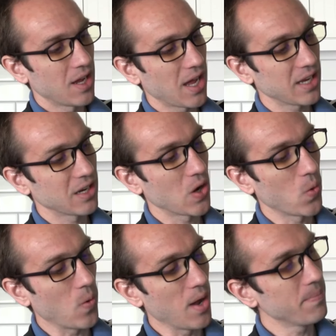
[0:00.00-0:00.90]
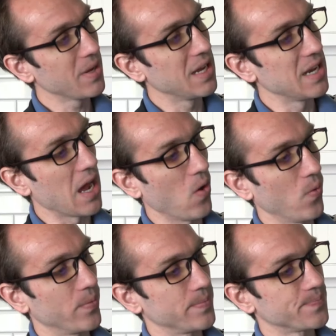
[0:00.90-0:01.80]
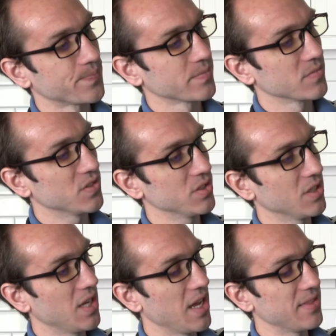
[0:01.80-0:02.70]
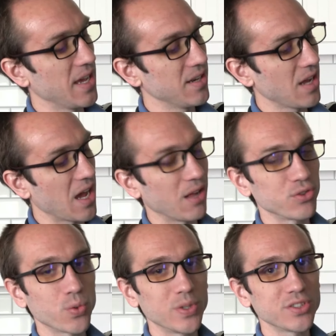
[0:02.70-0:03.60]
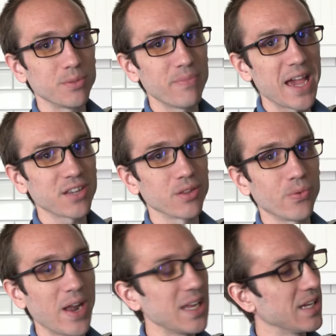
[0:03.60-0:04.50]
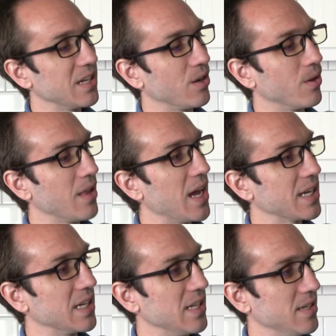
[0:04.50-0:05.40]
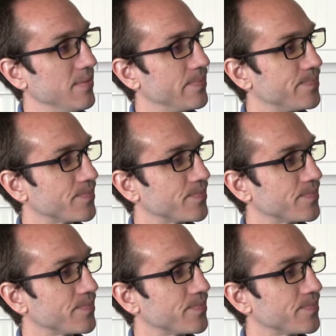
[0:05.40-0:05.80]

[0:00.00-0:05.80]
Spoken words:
I can go up and out. And then I'll twist it back to the right and I'll lock it in.